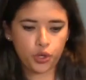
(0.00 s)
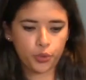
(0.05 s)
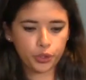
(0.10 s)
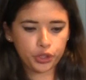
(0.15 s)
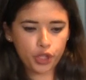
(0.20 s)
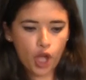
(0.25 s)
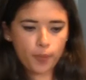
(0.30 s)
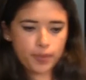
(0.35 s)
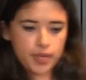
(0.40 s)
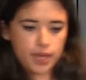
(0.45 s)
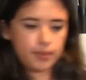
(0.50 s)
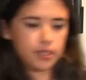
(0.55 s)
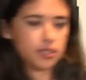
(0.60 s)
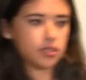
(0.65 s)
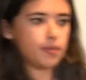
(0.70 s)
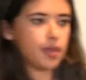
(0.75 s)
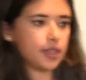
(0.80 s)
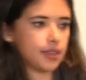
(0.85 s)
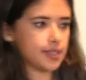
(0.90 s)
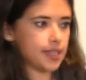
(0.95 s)
you would not be able
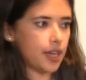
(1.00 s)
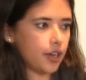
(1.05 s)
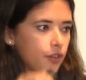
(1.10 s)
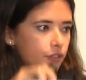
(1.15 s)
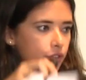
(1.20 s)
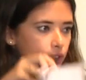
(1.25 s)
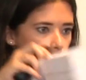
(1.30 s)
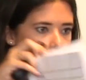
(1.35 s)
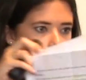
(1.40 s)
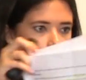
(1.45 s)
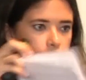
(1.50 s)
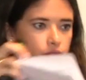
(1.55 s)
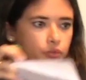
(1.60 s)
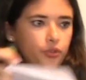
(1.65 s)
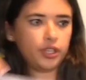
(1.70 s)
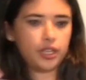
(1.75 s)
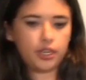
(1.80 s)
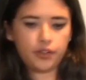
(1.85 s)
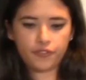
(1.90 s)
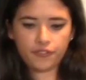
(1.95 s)
to make the sign of the cross
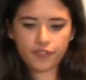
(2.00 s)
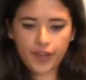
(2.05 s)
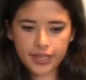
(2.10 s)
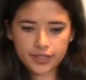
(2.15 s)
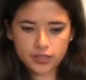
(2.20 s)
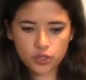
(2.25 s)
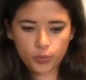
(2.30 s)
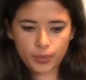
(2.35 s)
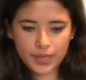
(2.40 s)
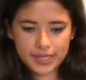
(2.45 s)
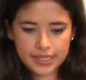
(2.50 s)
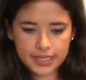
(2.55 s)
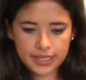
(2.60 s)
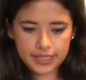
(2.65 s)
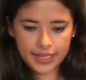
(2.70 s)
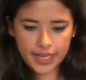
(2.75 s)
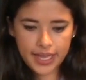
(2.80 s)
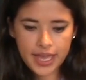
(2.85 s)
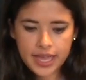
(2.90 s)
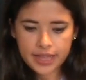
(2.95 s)
if we didn't fight. So
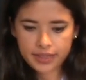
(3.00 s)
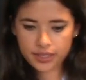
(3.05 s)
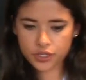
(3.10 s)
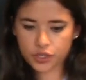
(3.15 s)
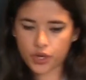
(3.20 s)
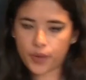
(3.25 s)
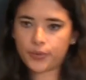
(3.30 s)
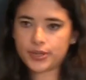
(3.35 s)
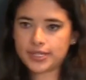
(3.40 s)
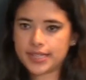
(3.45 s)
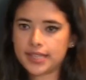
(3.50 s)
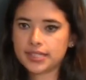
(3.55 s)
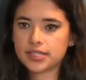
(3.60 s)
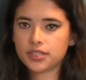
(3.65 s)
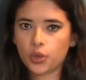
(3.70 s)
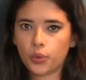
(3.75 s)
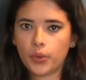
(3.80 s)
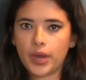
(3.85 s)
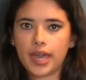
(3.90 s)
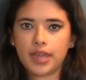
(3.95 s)
basically, this
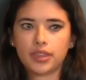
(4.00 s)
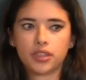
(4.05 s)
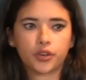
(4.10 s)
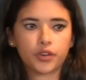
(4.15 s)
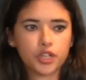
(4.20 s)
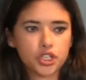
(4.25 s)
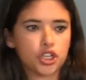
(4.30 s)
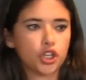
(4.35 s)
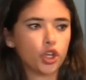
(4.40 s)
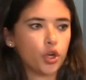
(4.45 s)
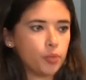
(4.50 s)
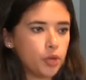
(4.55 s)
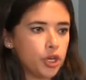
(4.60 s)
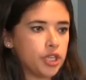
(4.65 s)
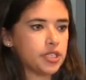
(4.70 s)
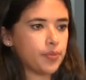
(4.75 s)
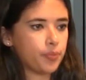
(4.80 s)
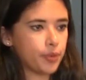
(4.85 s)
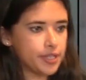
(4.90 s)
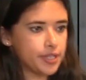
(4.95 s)
represents the way the Christian community